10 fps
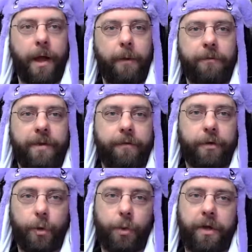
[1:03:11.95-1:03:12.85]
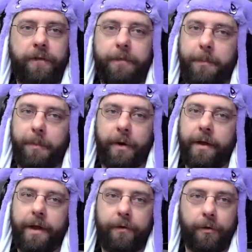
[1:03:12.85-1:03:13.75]
I was never cool enough to be part of
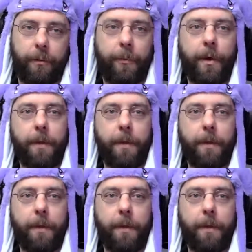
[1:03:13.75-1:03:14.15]
that group,